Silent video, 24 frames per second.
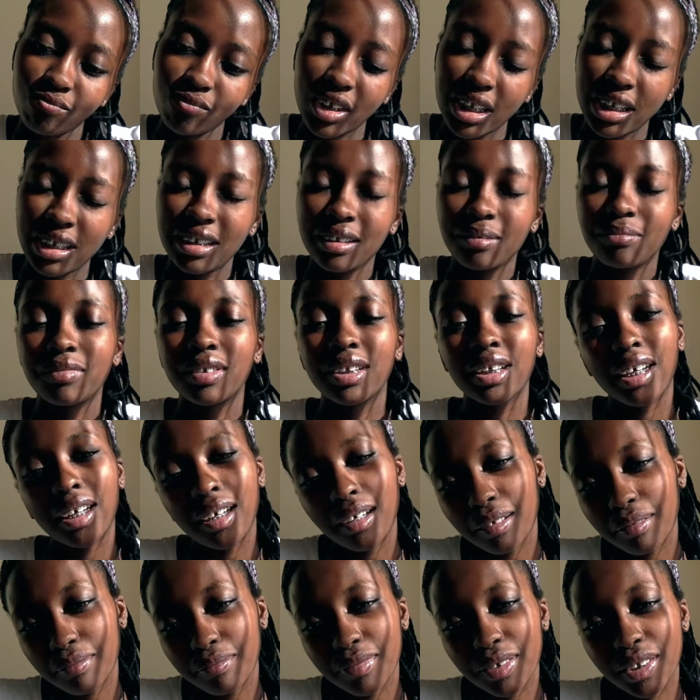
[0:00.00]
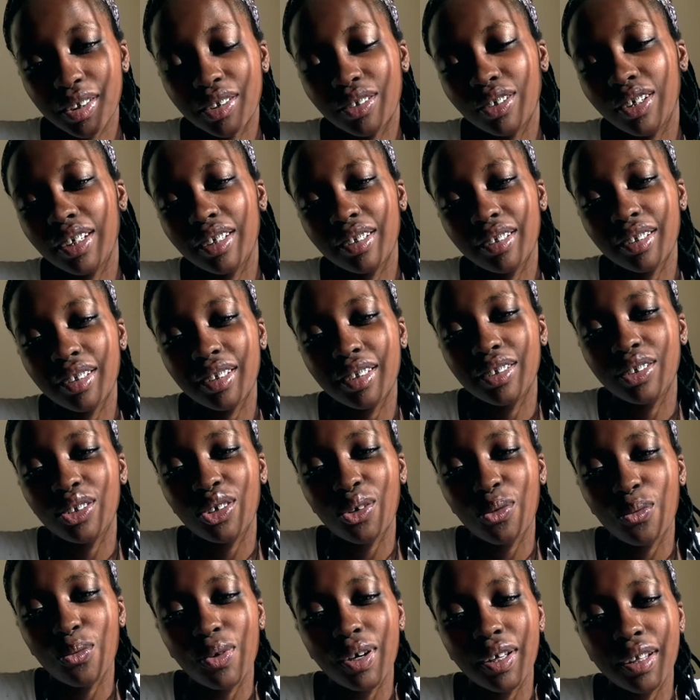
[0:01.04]
Sometimes your health is
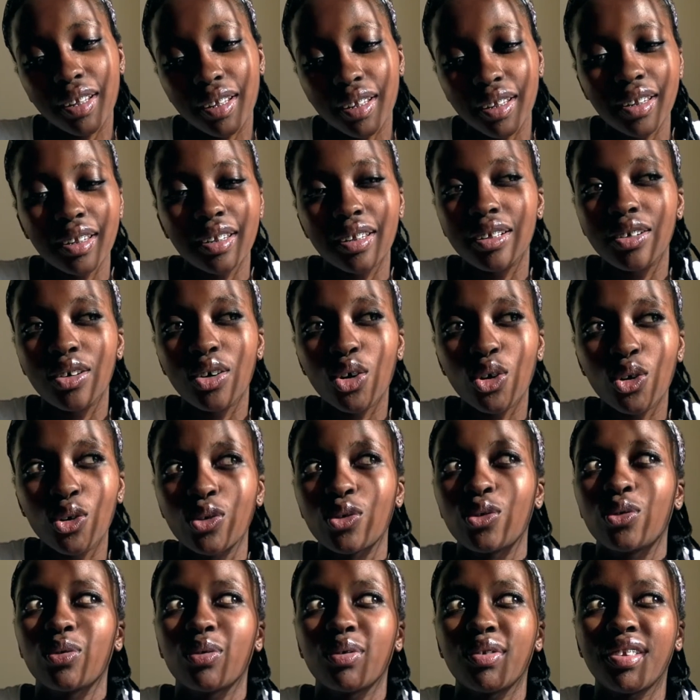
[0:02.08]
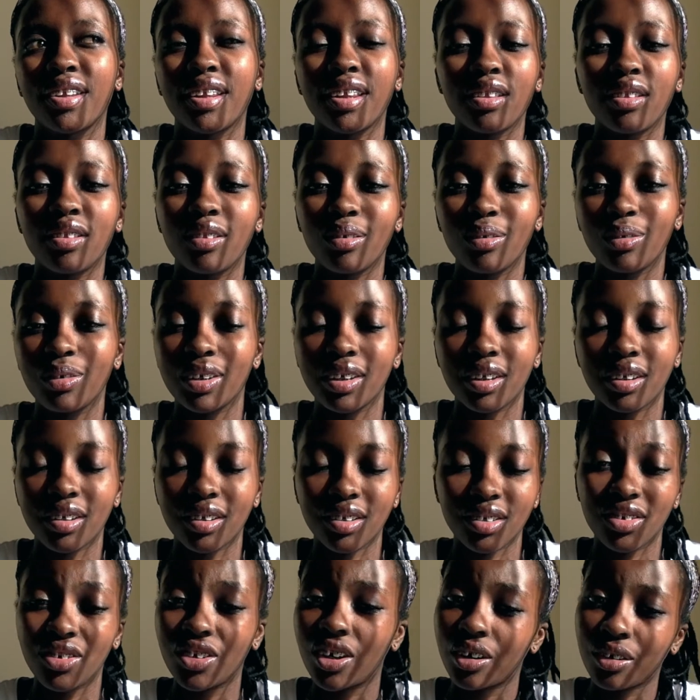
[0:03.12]
not worth all those
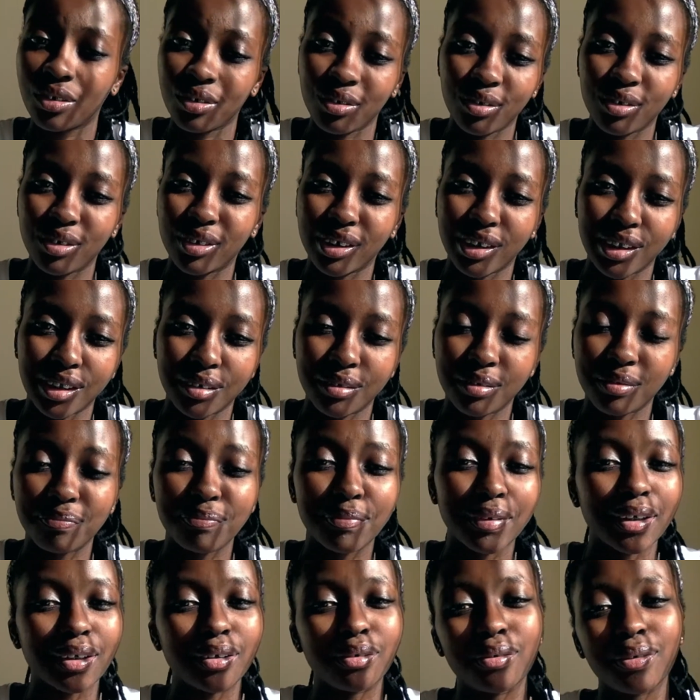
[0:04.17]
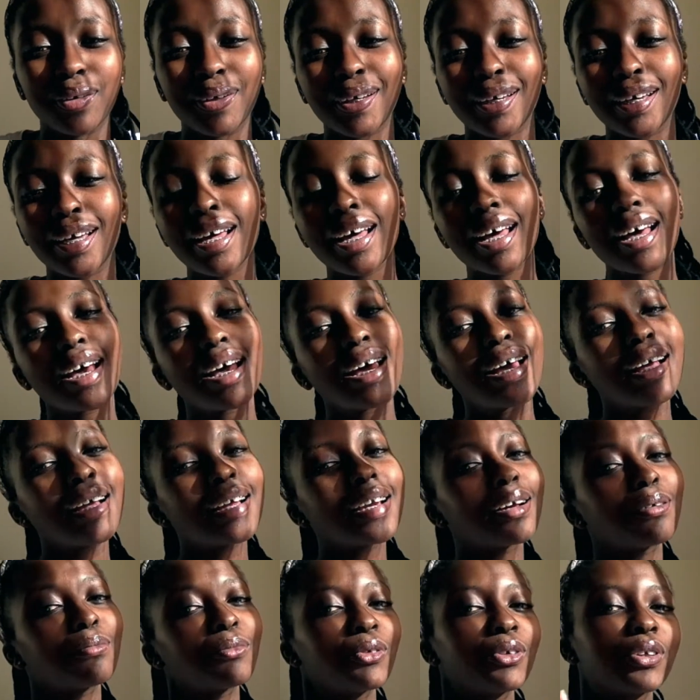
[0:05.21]
troubles, by the way. And
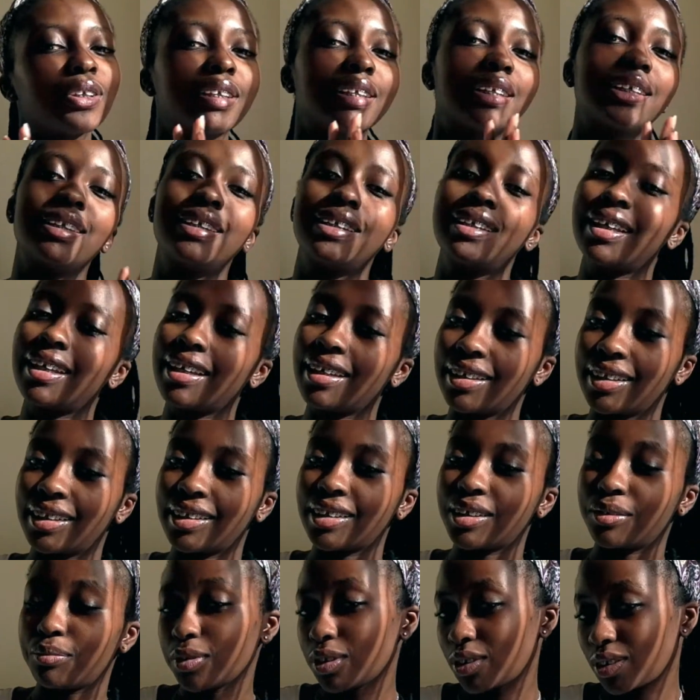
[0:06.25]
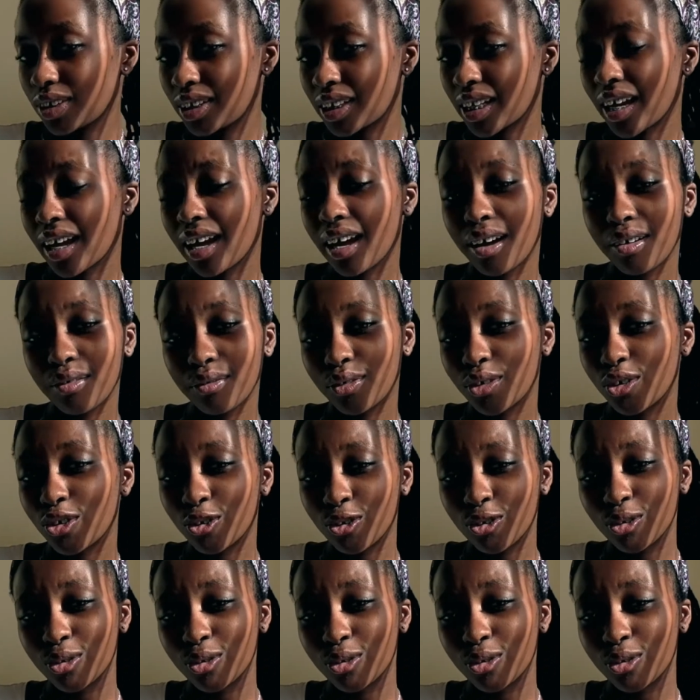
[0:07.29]
I'm not saying this because I have all